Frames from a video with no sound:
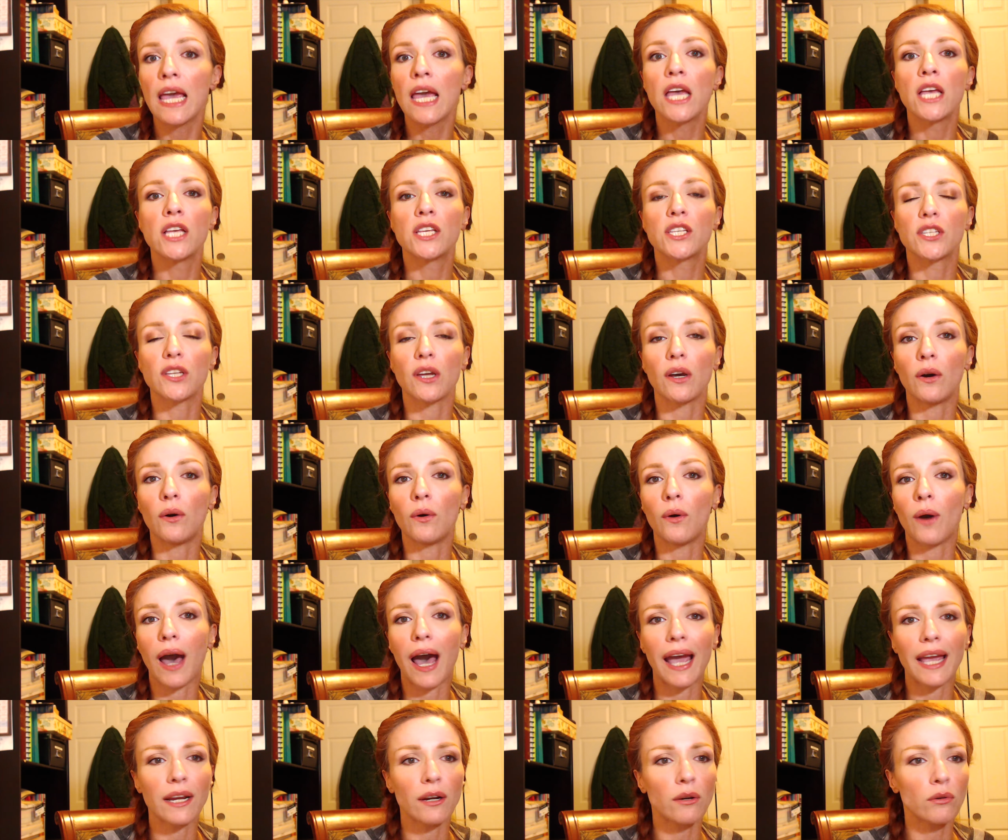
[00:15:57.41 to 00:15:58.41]
So
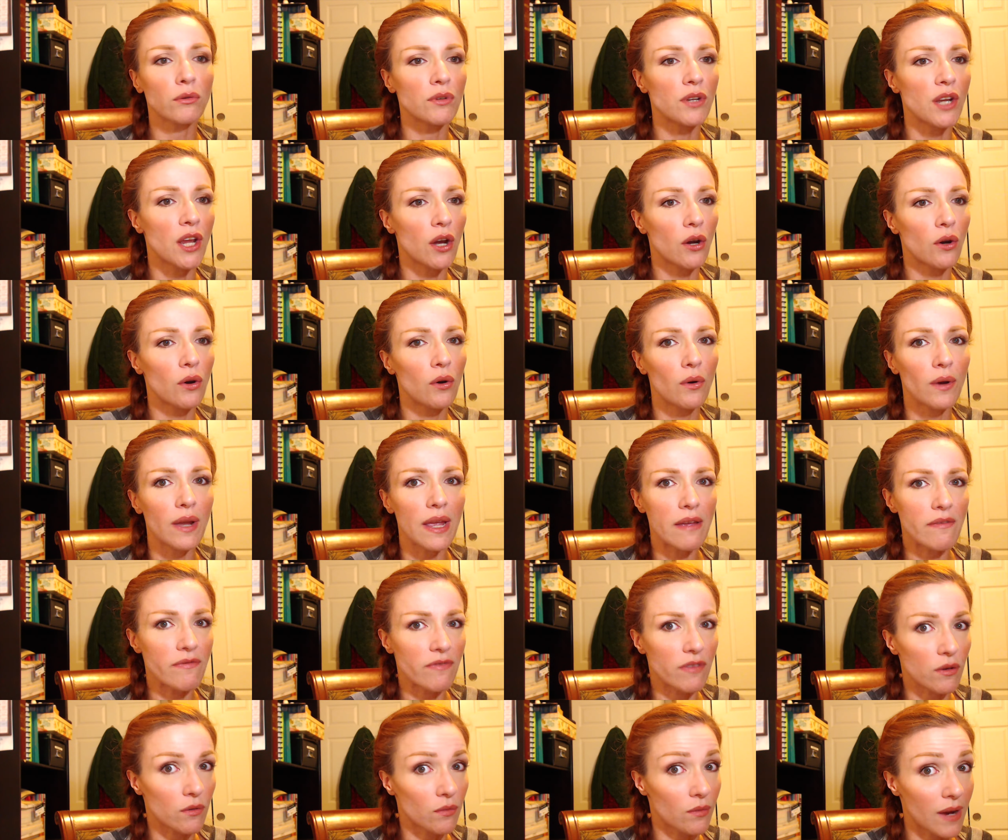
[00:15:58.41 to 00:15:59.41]
I don't know if
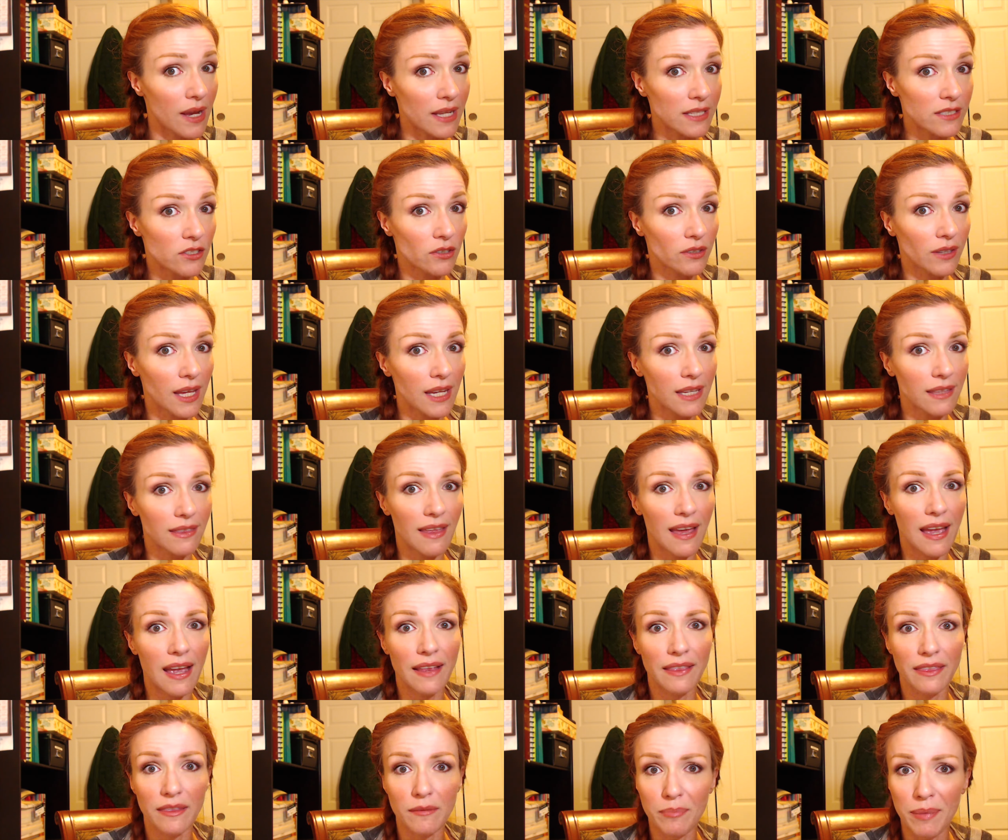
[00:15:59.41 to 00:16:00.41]
the reds are like
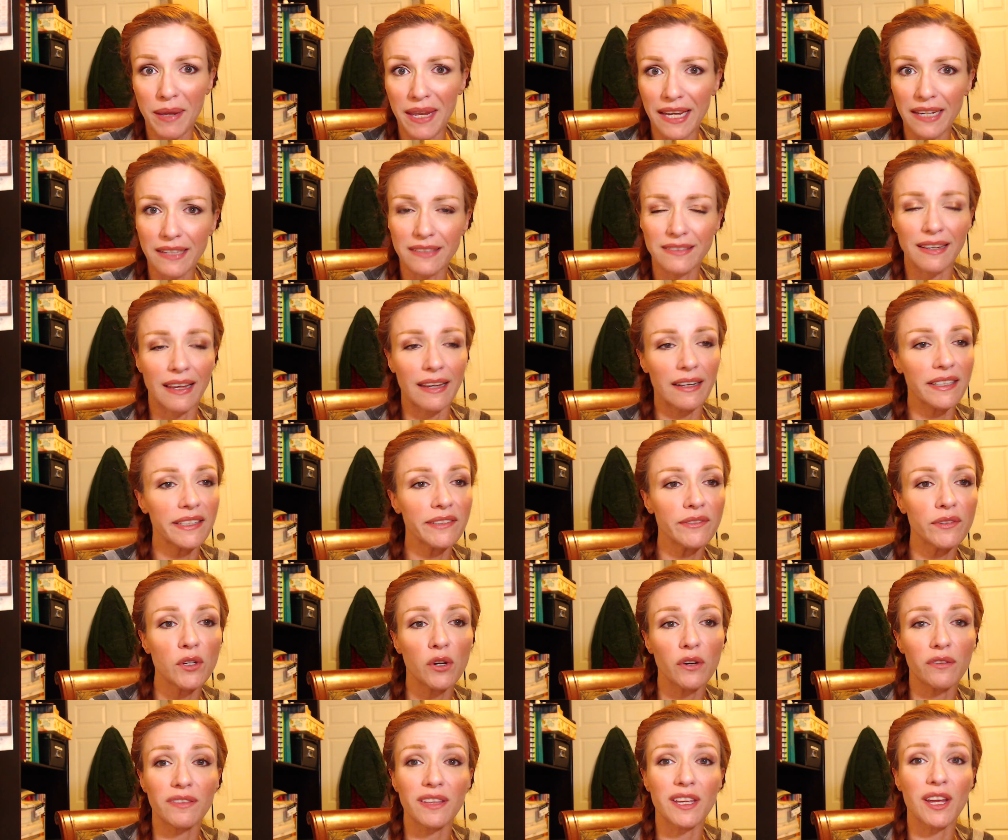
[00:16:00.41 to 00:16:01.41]
that, the pinks. I don't even know
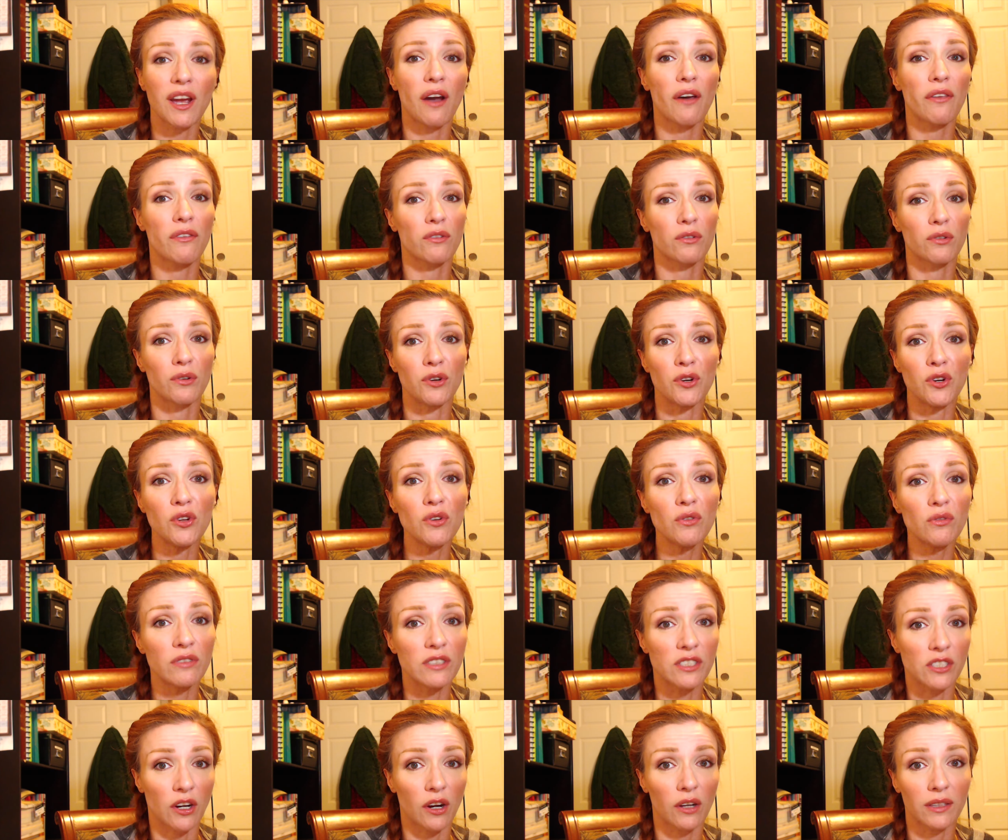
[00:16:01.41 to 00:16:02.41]
if the other
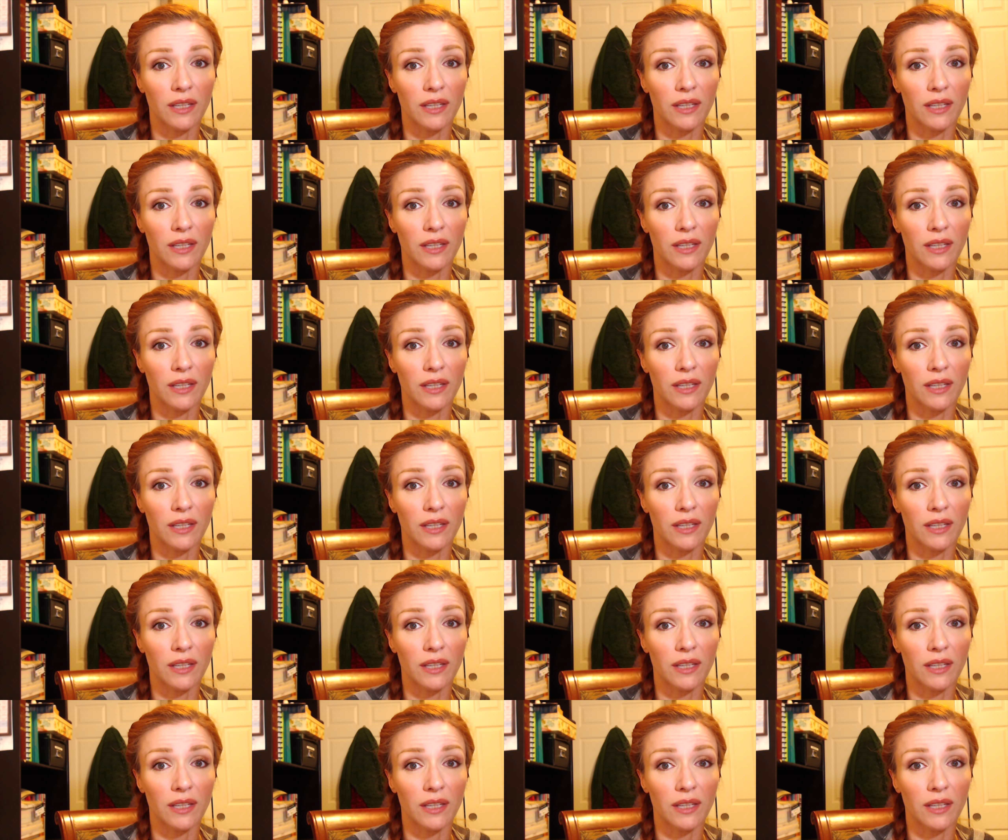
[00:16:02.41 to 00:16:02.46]
nudes are